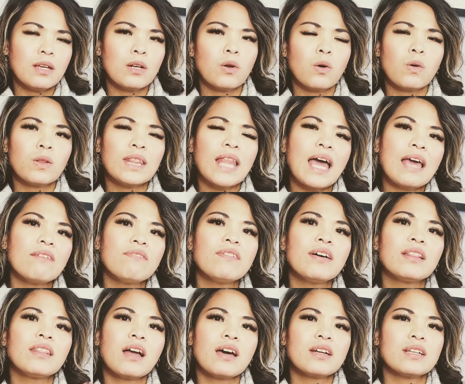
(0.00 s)
Life,
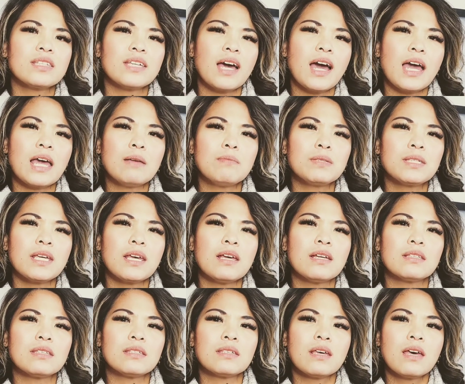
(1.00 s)
a lot of times
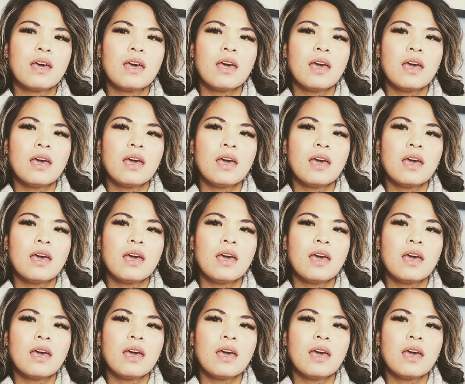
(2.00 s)
it